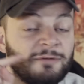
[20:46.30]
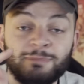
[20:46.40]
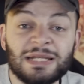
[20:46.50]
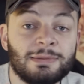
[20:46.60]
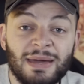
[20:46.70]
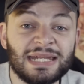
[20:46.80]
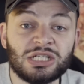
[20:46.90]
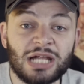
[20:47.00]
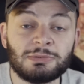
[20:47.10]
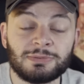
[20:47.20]
I've been in many
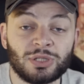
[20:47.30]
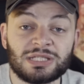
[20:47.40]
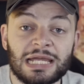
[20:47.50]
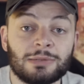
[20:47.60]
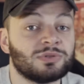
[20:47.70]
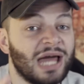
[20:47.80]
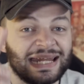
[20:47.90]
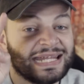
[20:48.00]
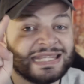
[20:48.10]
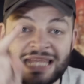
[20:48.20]
James Milner teams,
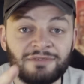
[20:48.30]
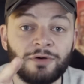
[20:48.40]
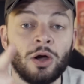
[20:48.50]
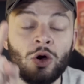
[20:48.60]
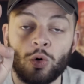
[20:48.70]
and it never